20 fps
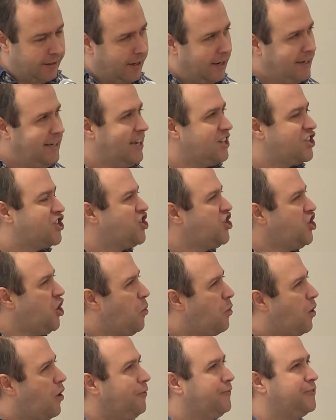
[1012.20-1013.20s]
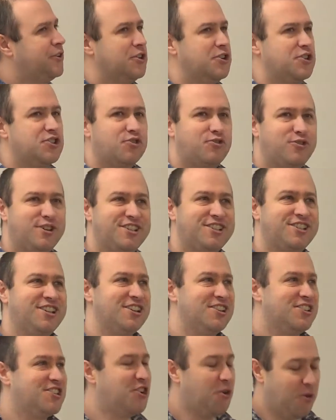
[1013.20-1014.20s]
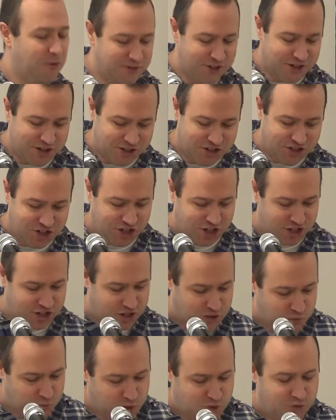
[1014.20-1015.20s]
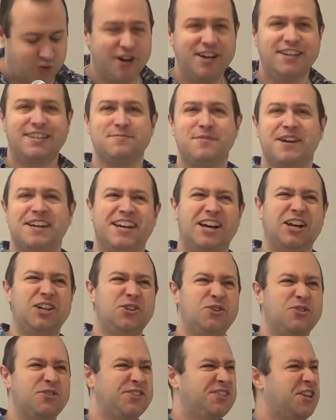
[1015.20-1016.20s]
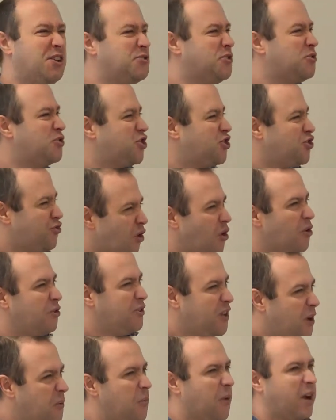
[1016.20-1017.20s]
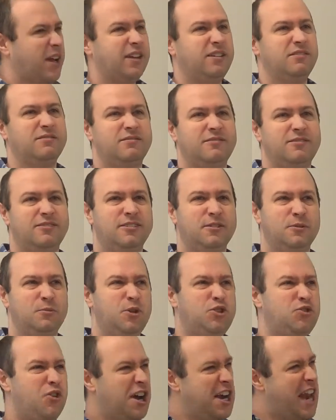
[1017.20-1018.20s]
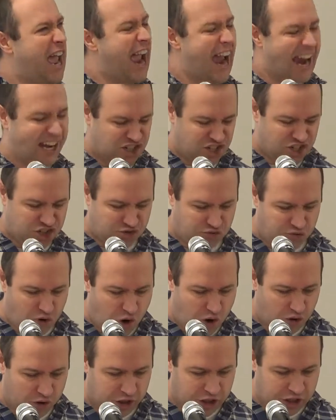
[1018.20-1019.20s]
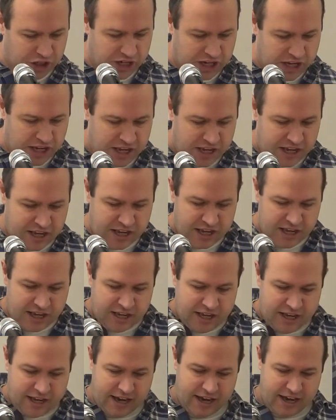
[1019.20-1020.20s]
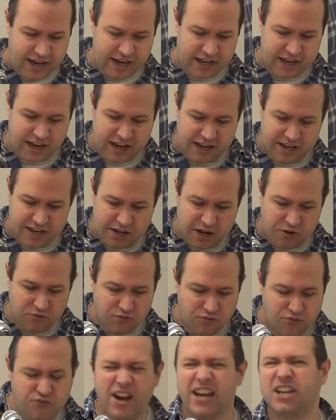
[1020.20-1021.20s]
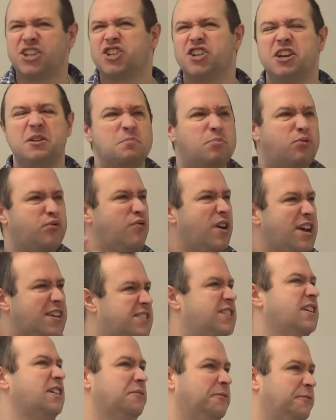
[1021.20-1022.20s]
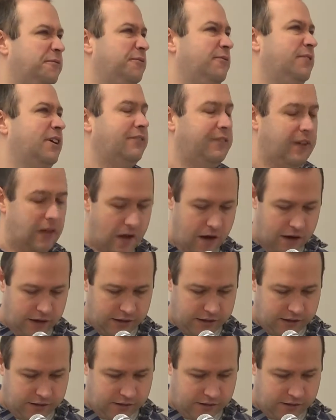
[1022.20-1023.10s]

And yet so often as Christians, so often as churches, we try to make ourselves look strong, don't we? We try and act strong and rich and impressive, if you like.